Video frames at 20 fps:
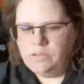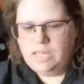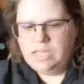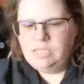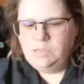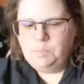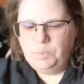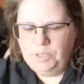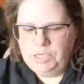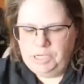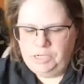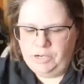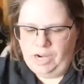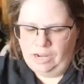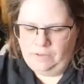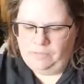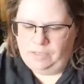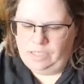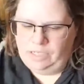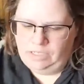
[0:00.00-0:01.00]

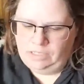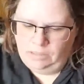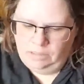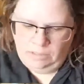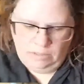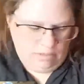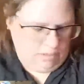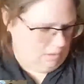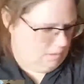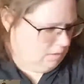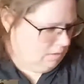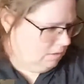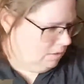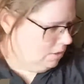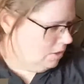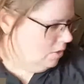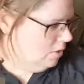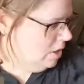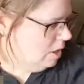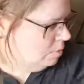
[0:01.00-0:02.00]
pre-drafting.
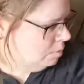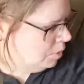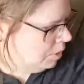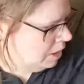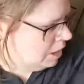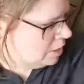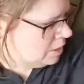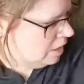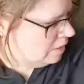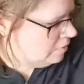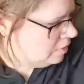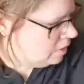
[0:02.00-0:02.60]
You can pre-draft on the